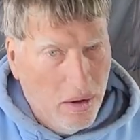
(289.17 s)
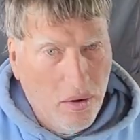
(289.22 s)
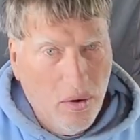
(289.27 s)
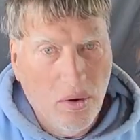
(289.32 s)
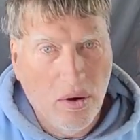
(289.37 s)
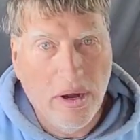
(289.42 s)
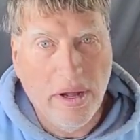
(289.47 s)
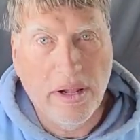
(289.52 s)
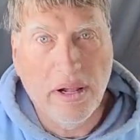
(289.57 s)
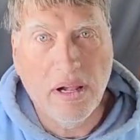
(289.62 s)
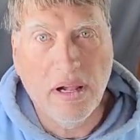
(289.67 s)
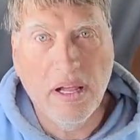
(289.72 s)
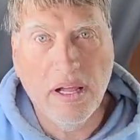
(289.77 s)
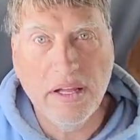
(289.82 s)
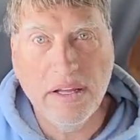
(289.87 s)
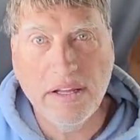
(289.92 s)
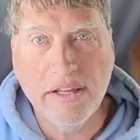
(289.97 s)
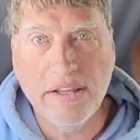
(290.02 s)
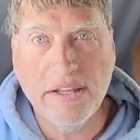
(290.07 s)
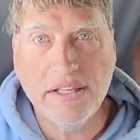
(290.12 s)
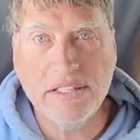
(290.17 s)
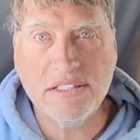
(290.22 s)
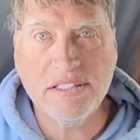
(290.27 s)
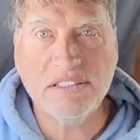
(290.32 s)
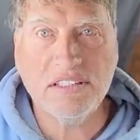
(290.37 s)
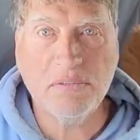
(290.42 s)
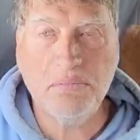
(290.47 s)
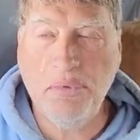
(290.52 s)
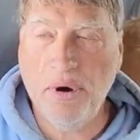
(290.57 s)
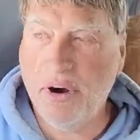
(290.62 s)
Well, this is
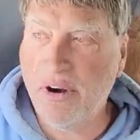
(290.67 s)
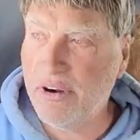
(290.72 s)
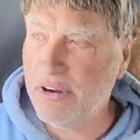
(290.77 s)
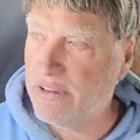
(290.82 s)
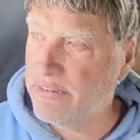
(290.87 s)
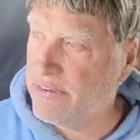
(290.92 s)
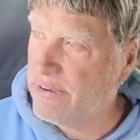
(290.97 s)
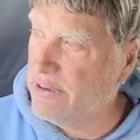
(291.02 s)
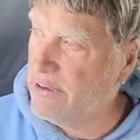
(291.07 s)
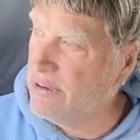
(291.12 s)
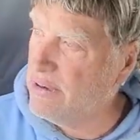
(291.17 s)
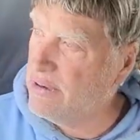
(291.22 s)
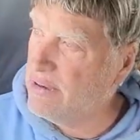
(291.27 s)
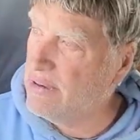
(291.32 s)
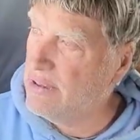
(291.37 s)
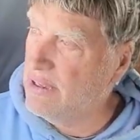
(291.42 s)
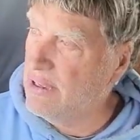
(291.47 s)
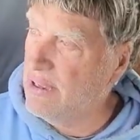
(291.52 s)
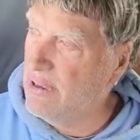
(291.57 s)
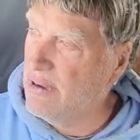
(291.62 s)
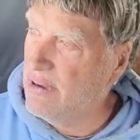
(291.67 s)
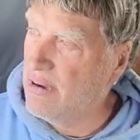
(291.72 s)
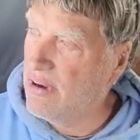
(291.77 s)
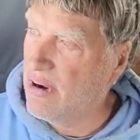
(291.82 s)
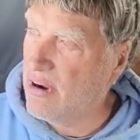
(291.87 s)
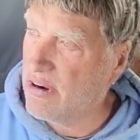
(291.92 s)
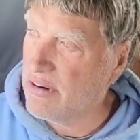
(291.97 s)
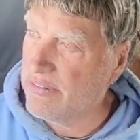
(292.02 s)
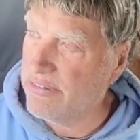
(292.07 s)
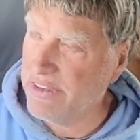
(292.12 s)
the part of
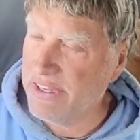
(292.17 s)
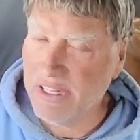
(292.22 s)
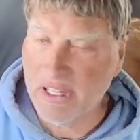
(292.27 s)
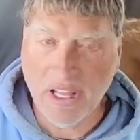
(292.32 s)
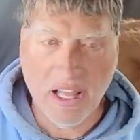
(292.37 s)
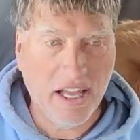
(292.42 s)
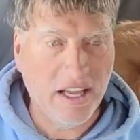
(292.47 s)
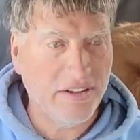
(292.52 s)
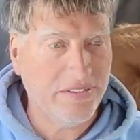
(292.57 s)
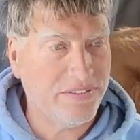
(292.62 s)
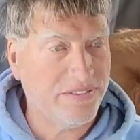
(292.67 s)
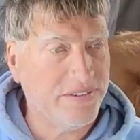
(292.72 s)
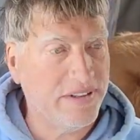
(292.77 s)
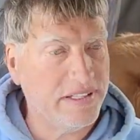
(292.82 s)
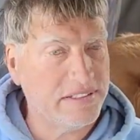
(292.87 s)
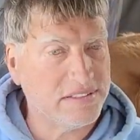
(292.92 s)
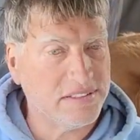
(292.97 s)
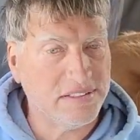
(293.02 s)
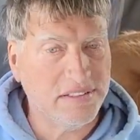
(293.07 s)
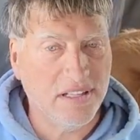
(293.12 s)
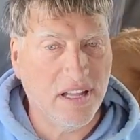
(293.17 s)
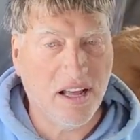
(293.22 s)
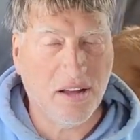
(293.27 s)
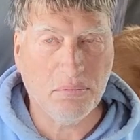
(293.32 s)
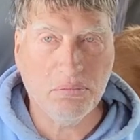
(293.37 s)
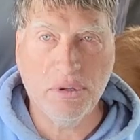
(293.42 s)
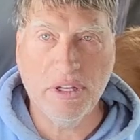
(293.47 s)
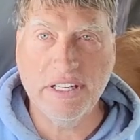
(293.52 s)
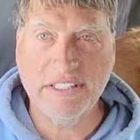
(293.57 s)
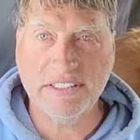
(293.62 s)
RV life that's not
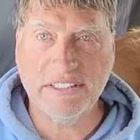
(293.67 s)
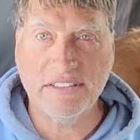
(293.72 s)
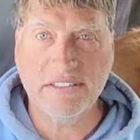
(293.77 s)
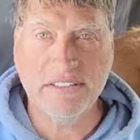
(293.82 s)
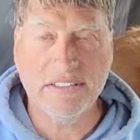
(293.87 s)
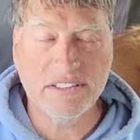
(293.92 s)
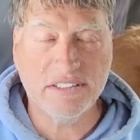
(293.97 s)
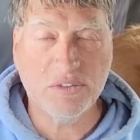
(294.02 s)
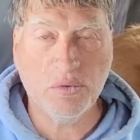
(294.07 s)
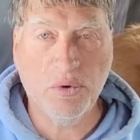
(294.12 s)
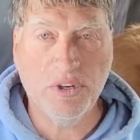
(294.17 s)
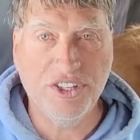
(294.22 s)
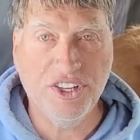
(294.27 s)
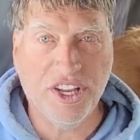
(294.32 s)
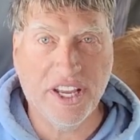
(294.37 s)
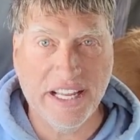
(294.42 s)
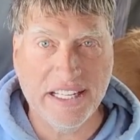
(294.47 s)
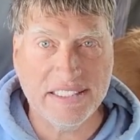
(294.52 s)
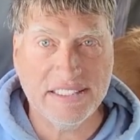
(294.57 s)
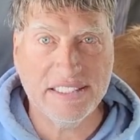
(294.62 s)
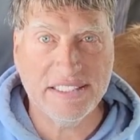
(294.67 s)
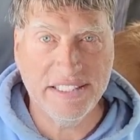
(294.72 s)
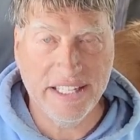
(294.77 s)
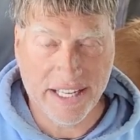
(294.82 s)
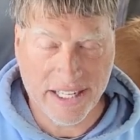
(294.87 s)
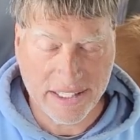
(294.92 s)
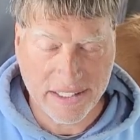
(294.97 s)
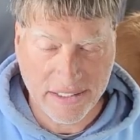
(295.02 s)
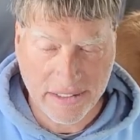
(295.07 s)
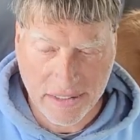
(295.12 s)
pleasant. It's when you get
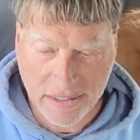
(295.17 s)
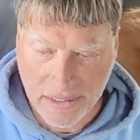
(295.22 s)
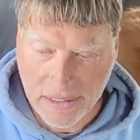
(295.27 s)
sick.